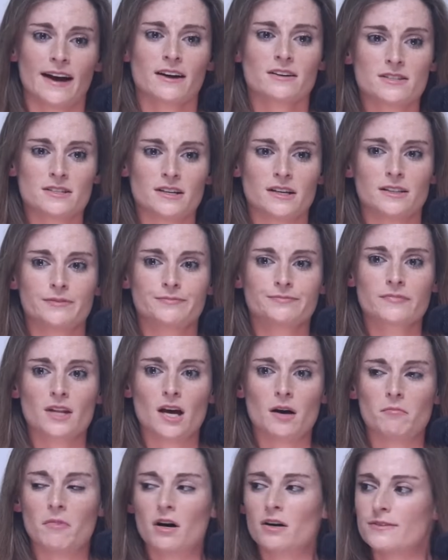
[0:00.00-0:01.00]
factor
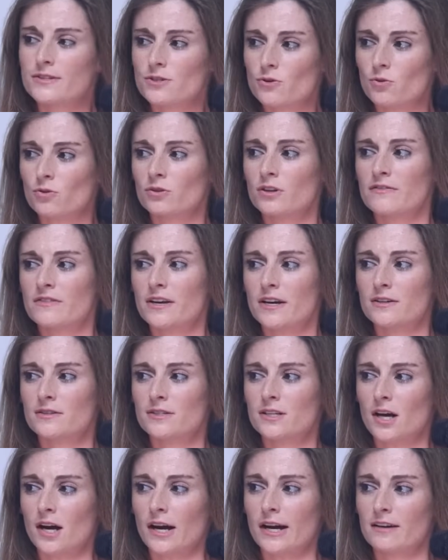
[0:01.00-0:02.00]
amongst all of
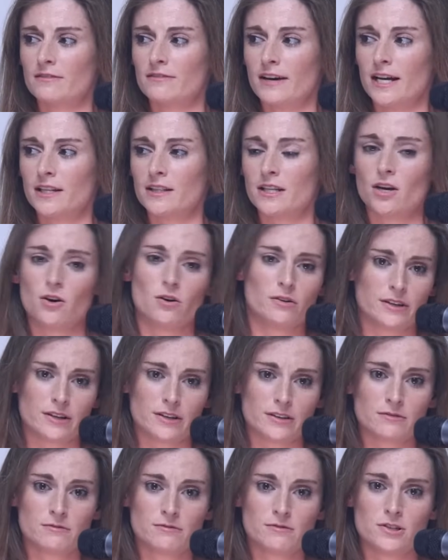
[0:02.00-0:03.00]
those that I have had the
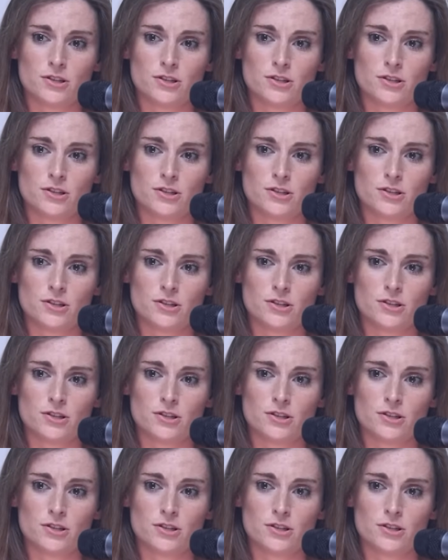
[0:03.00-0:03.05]
honor